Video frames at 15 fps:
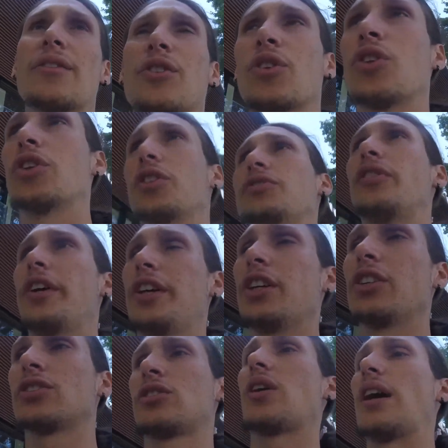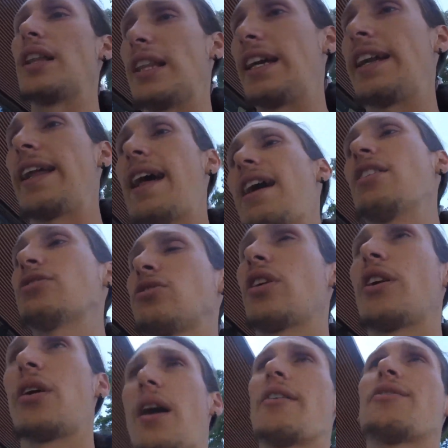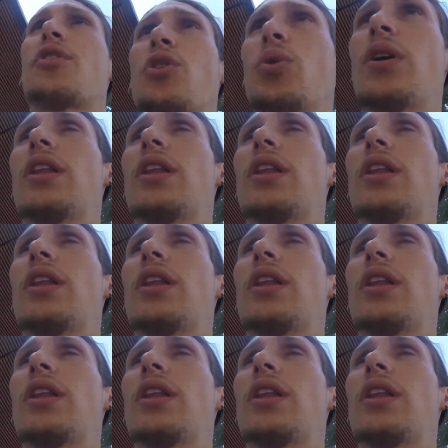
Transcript: To do this video, so I let it out so I don't have to do it